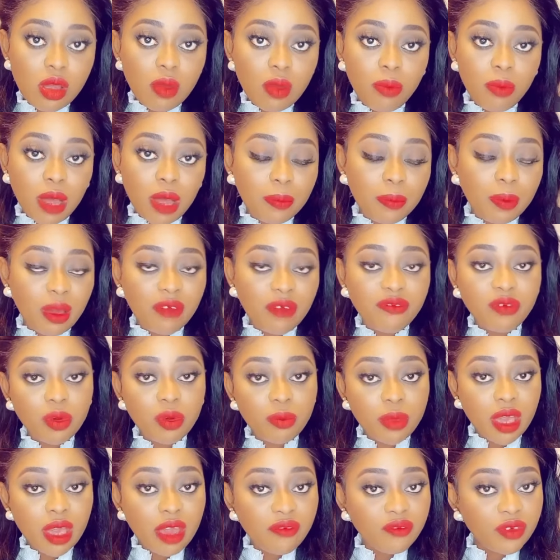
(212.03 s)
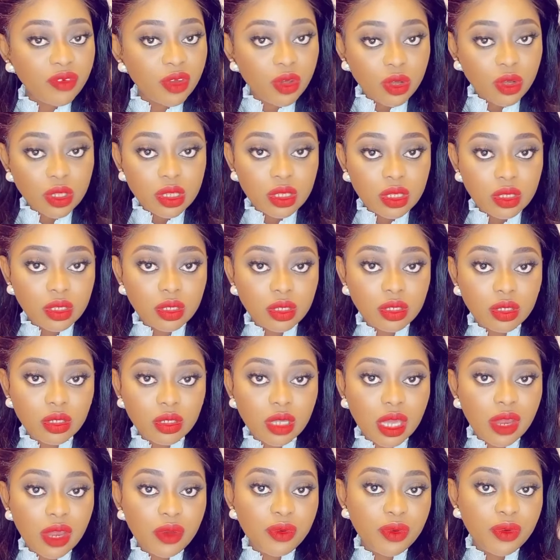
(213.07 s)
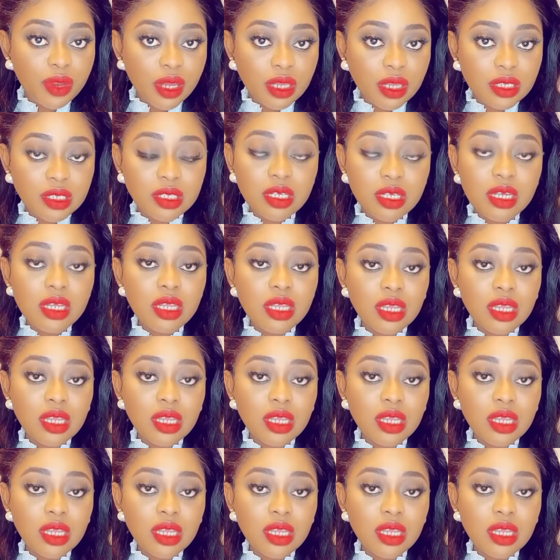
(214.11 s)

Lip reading: But apart from every other areas,